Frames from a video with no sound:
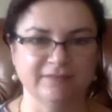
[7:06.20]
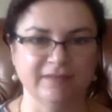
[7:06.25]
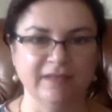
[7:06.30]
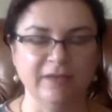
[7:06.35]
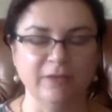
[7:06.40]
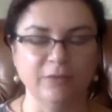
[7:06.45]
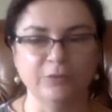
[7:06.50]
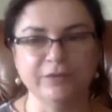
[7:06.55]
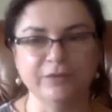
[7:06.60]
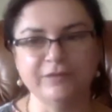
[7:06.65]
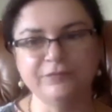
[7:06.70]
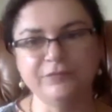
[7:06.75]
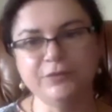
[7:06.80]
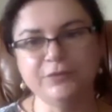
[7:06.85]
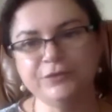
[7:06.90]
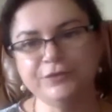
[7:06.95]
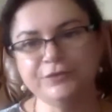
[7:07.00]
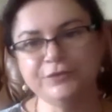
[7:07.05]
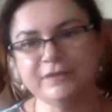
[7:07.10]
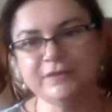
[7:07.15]
Or if you
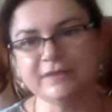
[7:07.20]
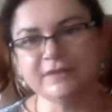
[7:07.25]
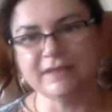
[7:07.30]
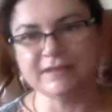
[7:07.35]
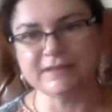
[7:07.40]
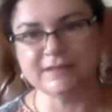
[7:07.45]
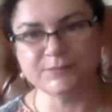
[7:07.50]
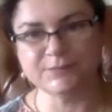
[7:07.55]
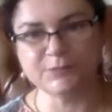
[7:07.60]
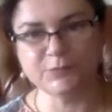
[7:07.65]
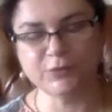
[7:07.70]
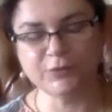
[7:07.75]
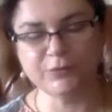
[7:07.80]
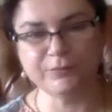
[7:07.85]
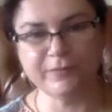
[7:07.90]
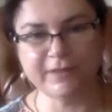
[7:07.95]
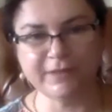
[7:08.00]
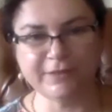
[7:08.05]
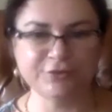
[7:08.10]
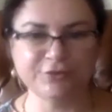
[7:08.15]
utilize more,
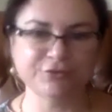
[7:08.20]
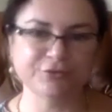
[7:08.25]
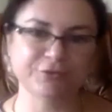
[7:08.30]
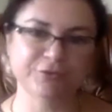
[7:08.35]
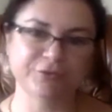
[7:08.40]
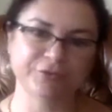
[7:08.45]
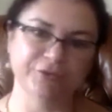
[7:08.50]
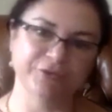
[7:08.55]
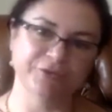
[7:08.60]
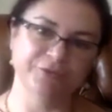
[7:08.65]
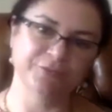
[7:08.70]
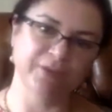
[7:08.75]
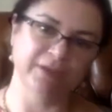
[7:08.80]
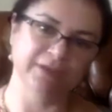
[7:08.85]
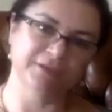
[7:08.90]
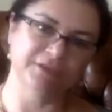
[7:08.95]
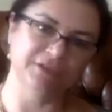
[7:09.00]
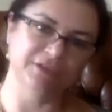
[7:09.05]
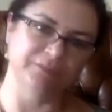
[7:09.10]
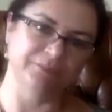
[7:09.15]
make sure you
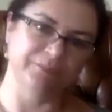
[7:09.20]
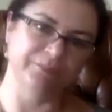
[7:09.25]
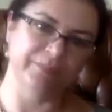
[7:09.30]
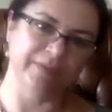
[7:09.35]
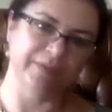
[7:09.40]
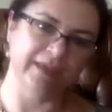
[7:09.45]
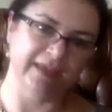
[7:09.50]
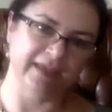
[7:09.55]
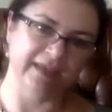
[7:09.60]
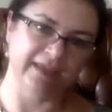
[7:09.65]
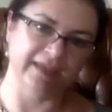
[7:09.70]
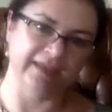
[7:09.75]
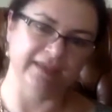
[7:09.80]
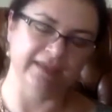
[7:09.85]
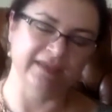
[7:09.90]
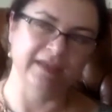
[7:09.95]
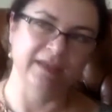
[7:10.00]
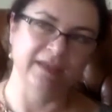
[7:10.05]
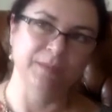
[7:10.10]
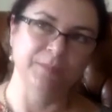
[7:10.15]
actually pay
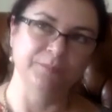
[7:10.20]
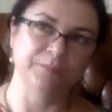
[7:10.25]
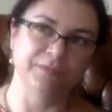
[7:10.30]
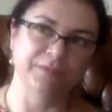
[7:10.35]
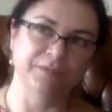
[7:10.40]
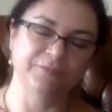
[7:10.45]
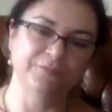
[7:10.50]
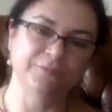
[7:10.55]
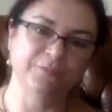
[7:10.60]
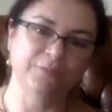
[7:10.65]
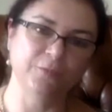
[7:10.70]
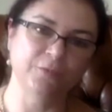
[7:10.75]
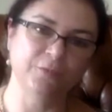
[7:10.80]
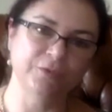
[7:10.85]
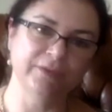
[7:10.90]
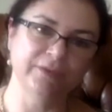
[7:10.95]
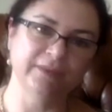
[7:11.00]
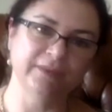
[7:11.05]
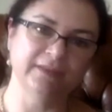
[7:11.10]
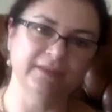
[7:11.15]

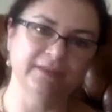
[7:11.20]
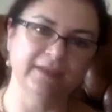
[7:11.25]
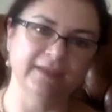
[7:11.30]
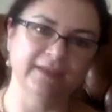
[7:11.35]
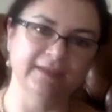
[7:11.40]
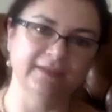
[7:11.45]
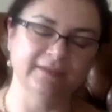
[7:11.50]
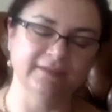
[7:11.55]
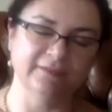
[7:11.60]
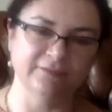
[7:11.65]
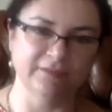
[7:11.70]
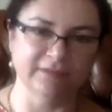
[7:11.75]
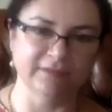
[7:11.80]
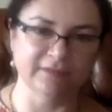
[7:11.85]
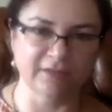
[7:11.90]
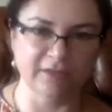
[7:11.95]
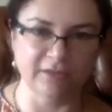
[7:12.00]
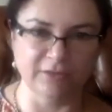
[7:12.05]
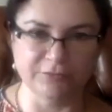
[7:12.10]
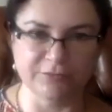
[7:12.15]
before the end of the
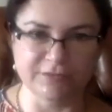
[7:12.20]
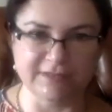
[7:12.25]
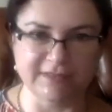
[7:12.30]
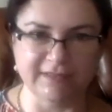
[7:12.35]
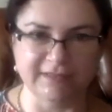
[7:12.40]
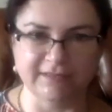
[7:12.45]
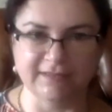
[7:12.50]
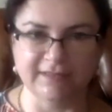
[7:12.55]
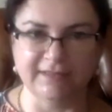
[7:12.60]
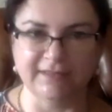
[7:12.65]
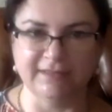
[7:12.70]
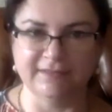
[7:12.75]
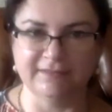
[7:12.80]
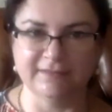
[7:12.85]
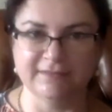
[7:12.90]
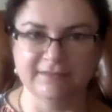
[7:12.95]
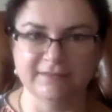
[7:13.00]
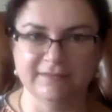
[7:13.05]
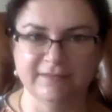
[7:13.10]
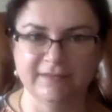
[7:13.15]
closing
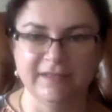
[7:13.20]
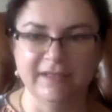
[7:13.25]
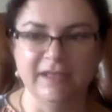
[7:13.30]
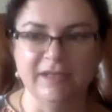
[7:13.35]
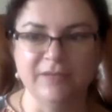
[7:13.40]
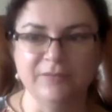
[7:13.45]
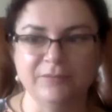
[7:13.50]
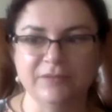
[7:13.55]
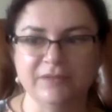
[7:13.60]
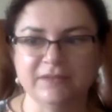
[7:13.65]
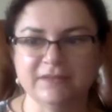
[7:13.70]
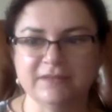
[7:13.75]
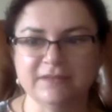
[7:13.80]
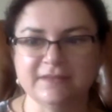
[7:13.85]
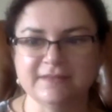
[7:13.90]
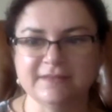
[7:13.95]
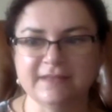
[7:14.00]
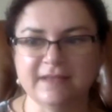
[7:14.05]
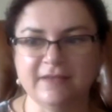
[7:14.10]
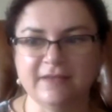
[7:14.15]
date,
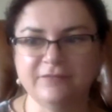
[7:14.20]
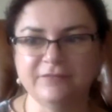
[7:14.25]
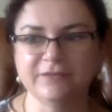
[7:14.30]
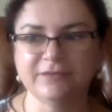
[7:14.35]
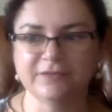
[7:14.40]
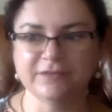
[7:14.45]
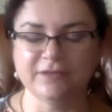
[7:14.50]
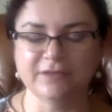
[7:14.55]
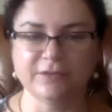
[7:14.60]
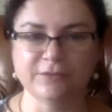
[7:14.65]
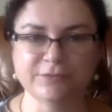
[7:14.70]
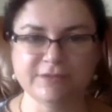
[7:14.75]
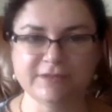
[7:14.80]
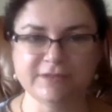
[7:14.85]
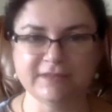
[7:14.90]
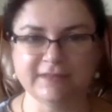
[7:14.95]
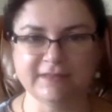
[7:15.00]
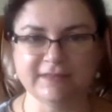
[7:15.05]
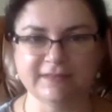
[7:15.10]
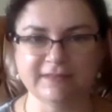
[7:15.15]
because after the
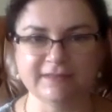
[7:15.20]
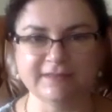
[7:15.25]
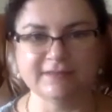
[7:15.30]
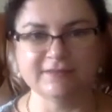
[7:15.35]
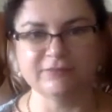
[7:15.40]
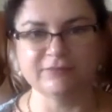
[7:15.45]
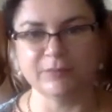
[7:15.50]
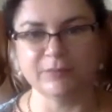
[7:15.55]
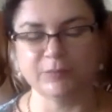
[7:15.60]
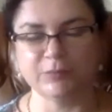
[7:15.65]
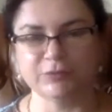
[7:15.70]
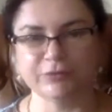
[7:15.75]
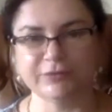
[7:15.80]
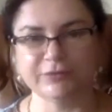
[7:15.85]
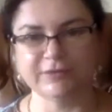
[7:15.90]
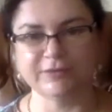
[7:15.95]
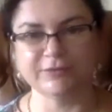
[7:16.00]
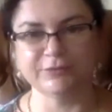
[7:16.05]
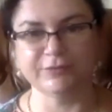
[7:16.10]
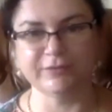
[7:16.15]
closing date is
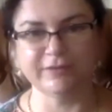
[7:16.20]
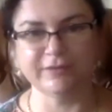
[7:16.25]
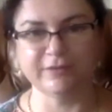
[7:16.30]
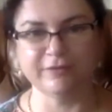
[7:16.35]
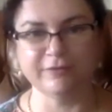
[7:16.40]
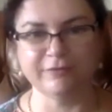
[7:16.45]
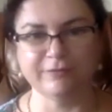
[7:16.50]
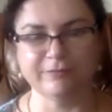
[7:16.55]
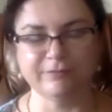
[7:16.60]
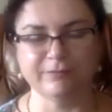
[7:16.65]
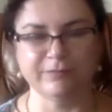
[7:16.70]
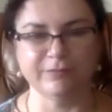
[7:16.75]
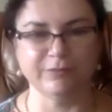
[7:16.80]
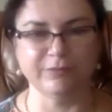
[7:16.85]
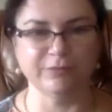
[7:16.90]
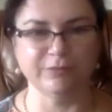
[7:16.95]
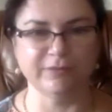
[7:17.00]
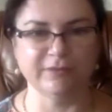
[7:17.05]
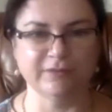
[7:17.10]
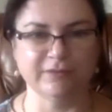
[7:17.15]
reported to
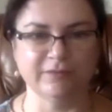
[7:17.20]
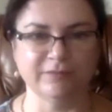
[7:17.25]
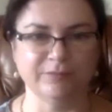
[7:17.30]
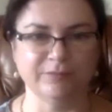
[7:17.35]
the